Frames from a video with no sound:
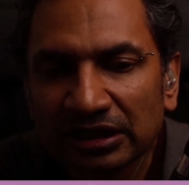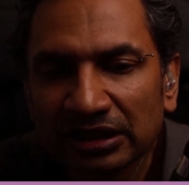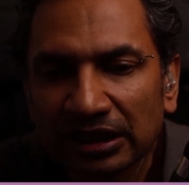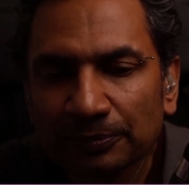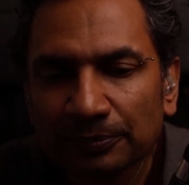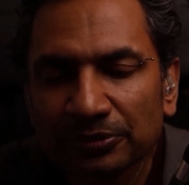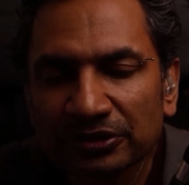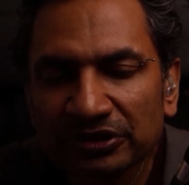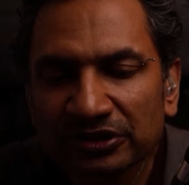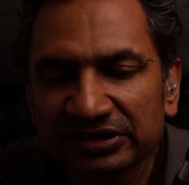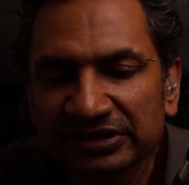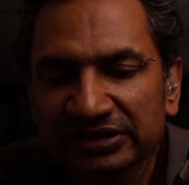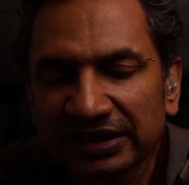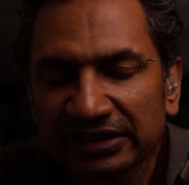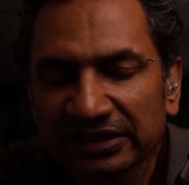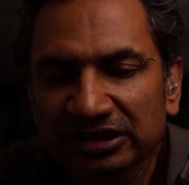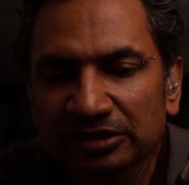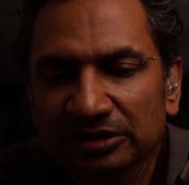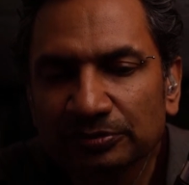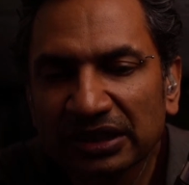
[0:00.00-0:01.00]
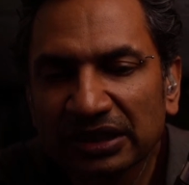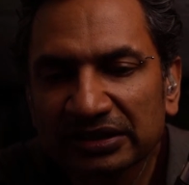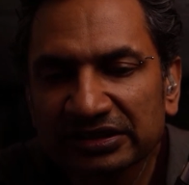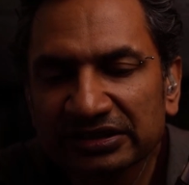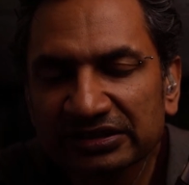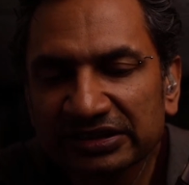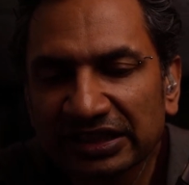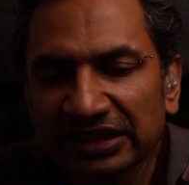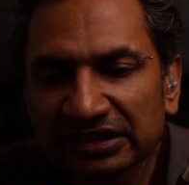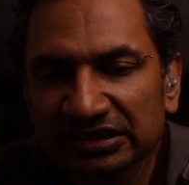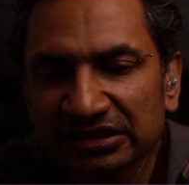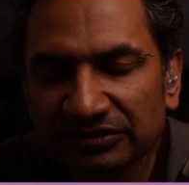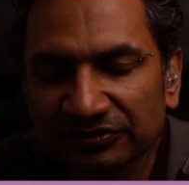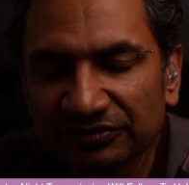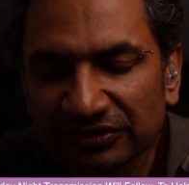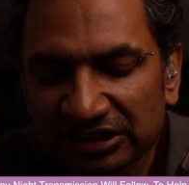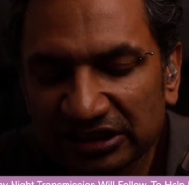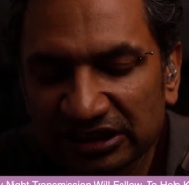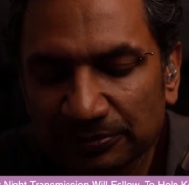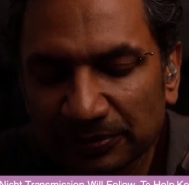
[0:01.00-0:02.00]
are protected by Detective
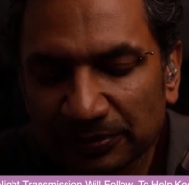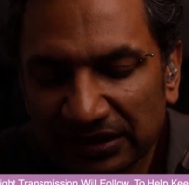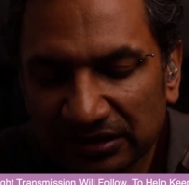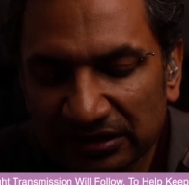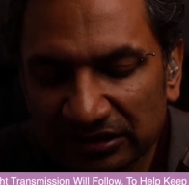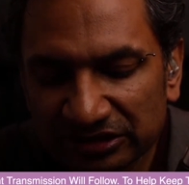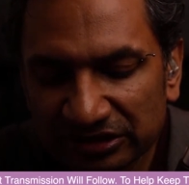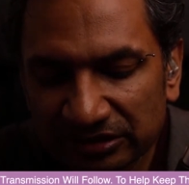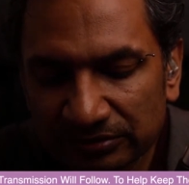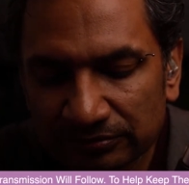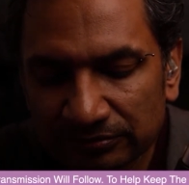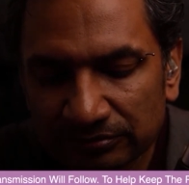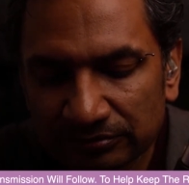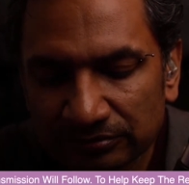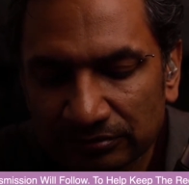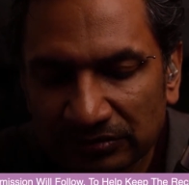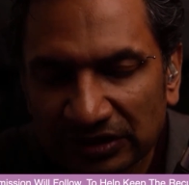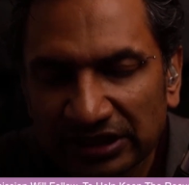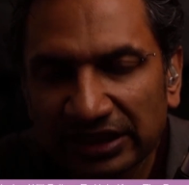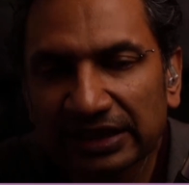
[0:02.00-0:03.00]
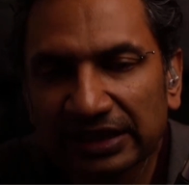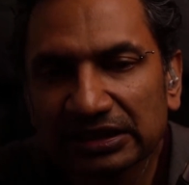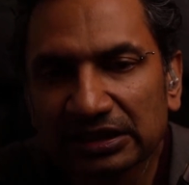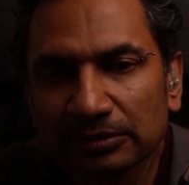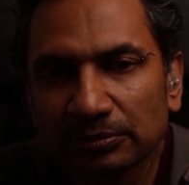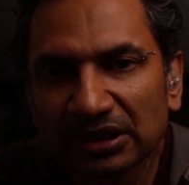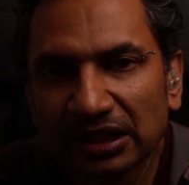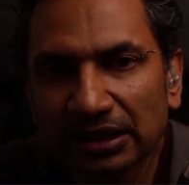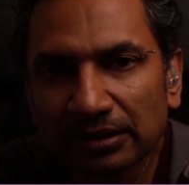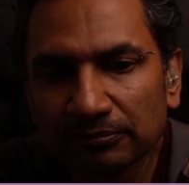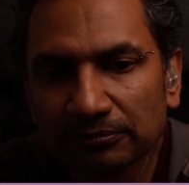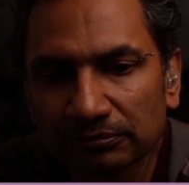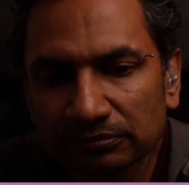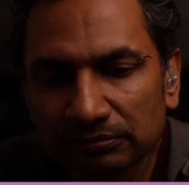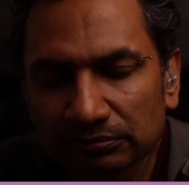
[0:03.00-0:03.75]
Inspector Kenny Blaine.